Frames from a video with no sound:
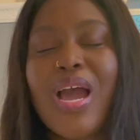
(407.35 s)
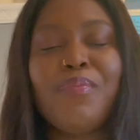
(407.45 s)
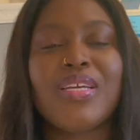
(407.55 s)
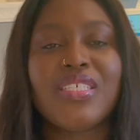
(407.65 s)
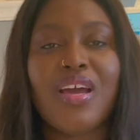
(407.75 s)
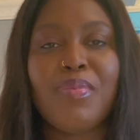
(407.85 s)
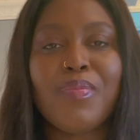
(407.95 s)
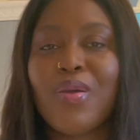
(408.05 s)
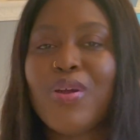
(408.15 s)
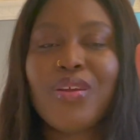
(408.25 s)
I'm mixing it up a
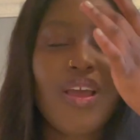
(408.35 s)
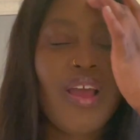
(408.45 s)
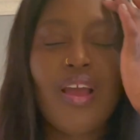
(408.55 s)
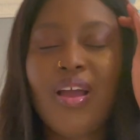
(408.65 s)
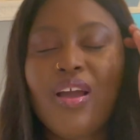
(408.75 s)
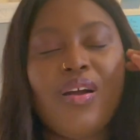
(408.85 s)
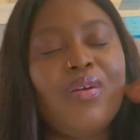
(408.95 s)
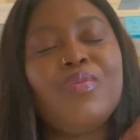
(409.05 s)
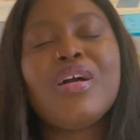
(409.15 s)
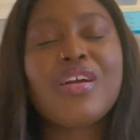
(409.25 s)
bit.
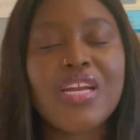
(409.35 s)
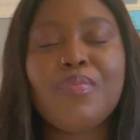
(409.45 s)
We're going